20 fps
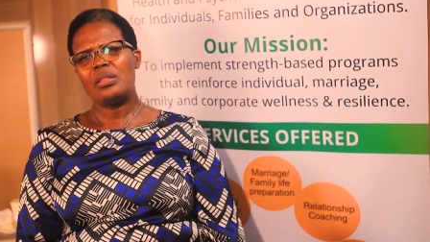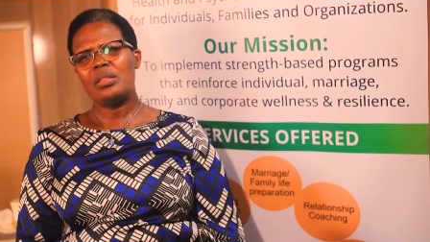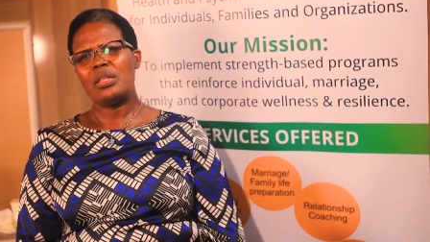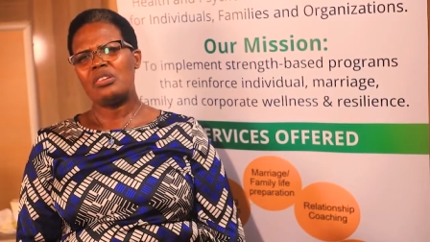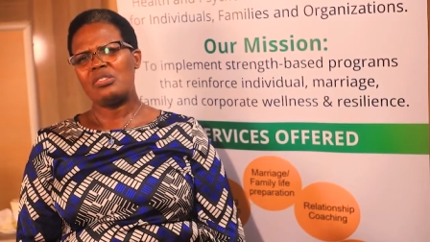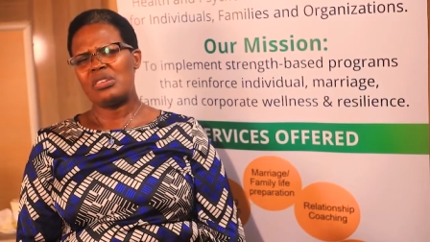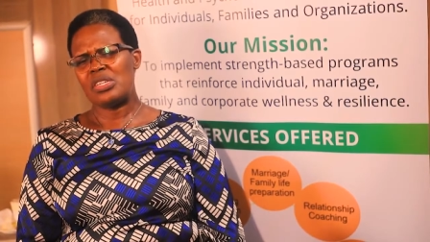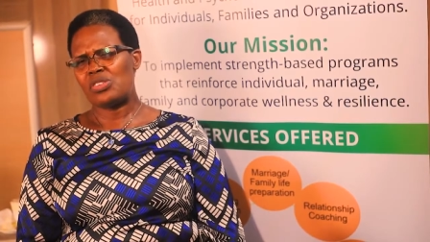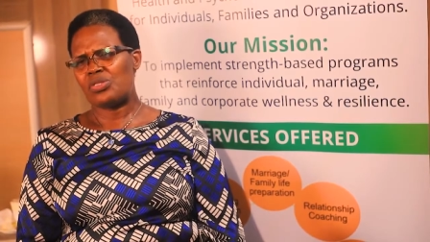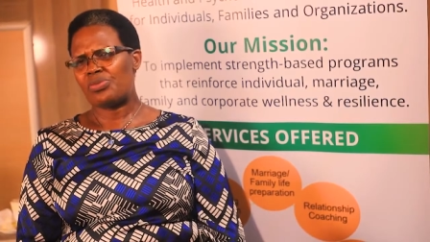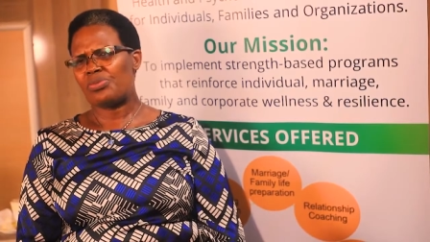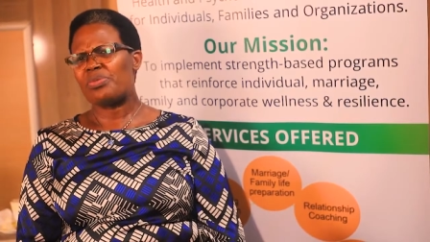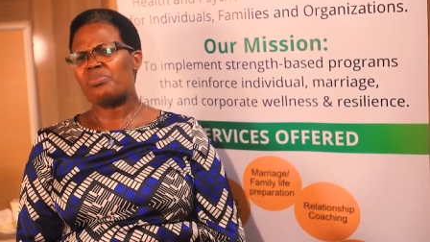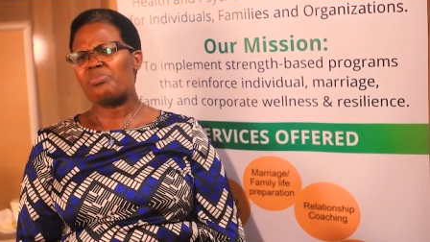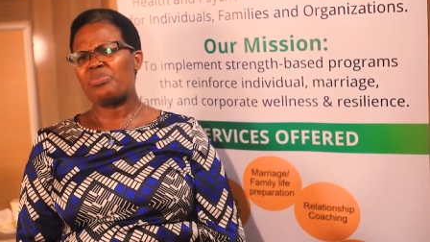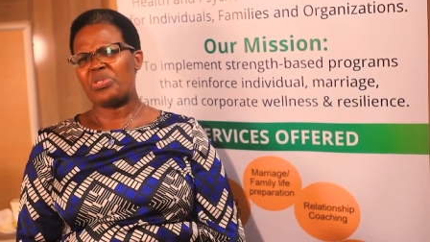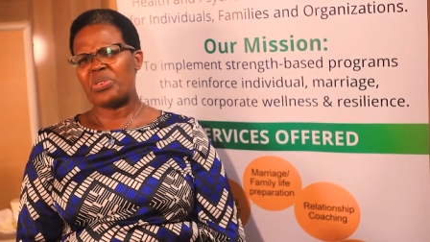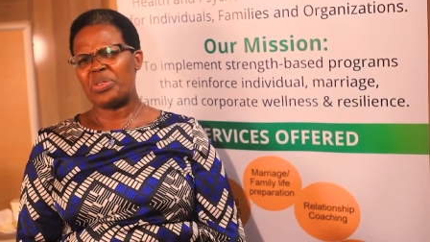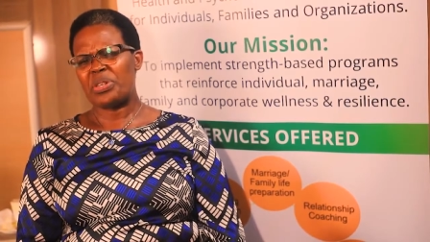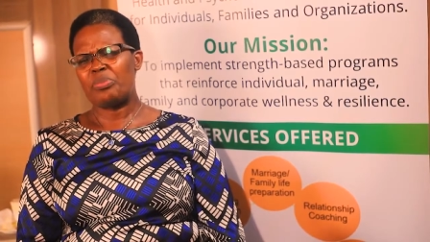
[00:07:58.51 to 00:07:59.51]
There is
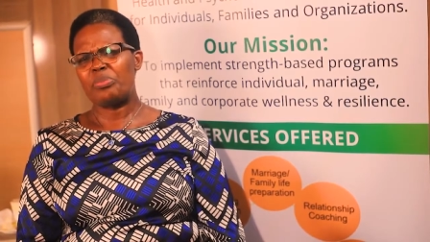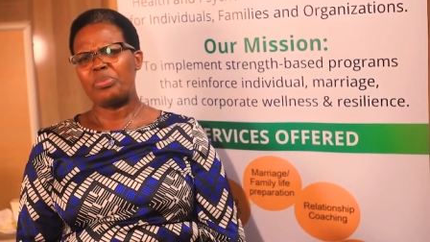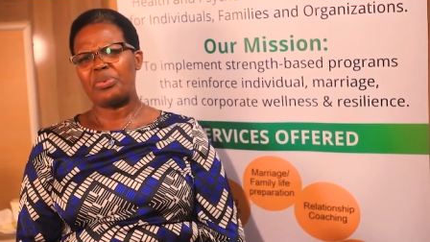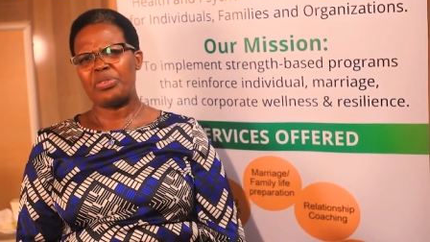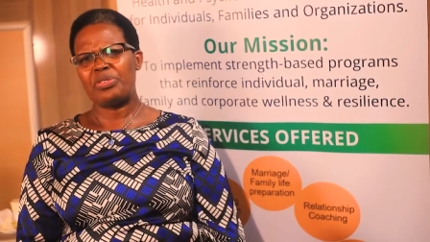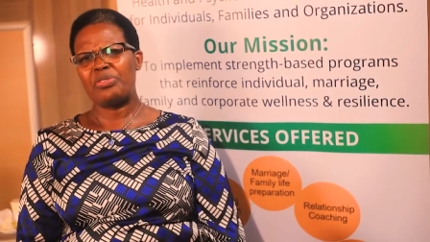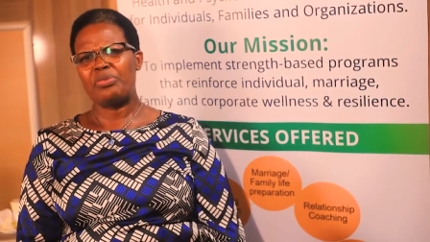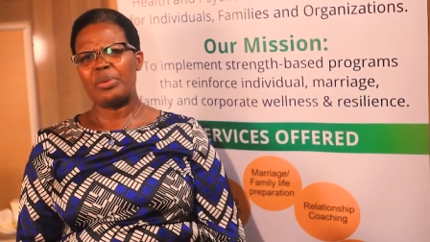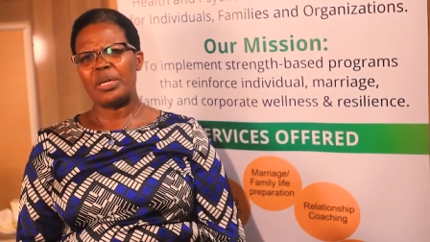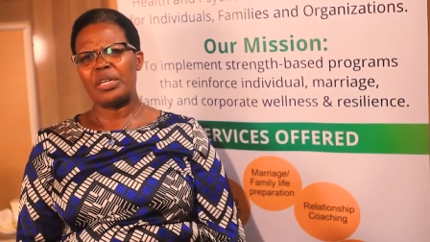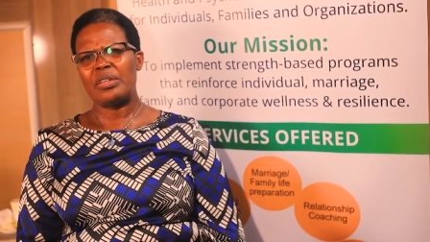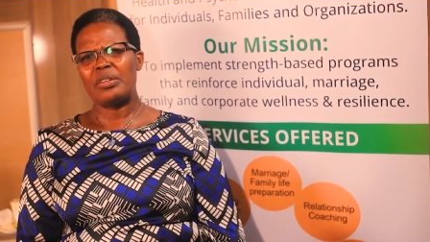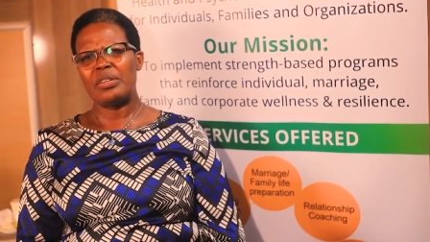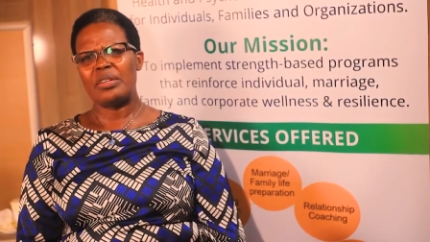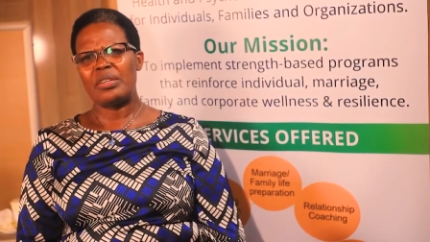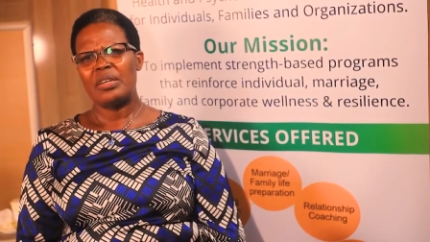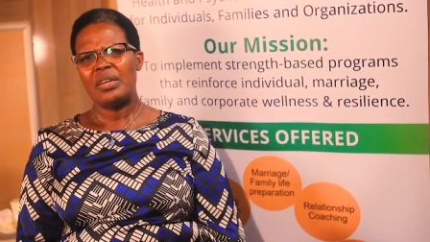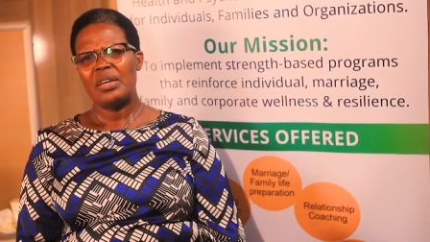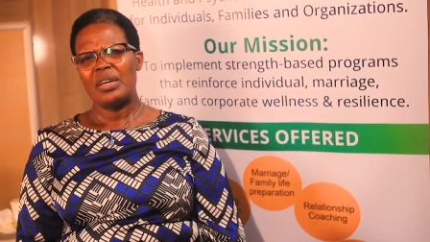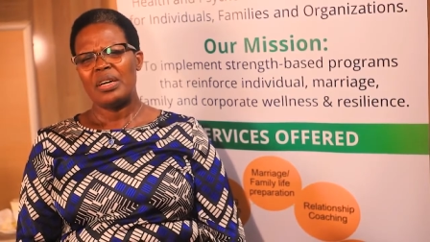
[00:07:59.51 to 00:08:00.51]
room for
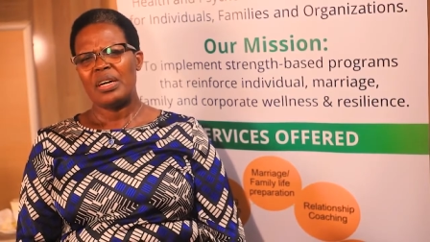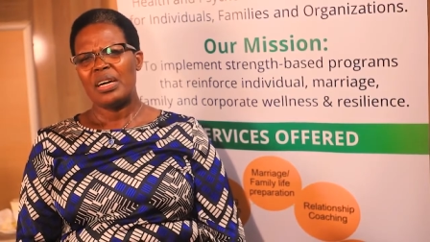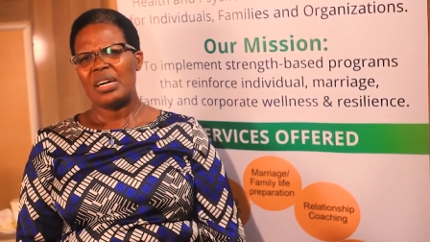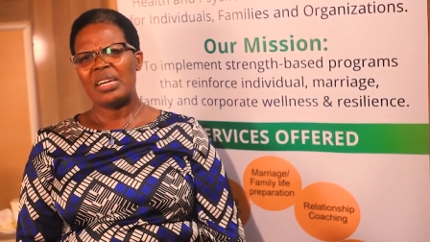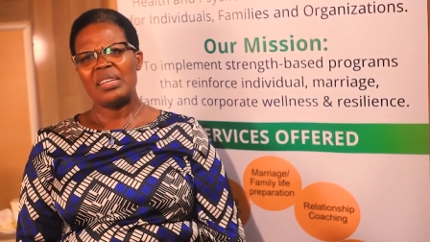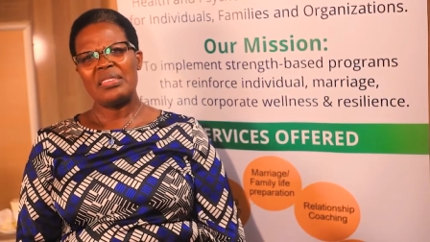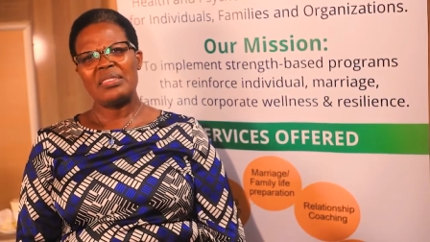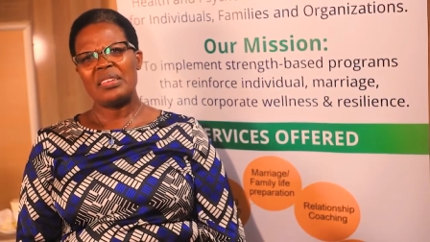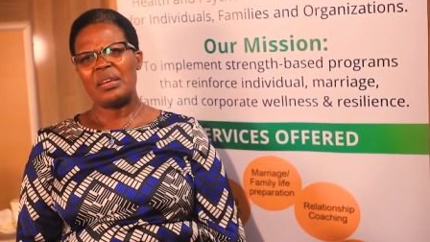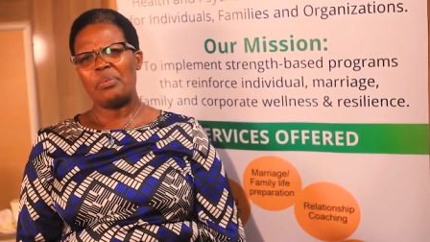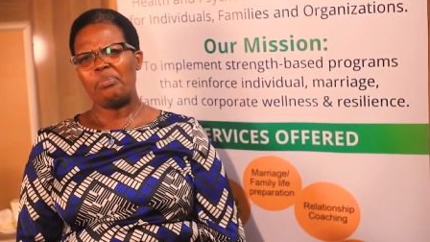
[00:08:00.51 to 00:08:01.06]
improvement. It's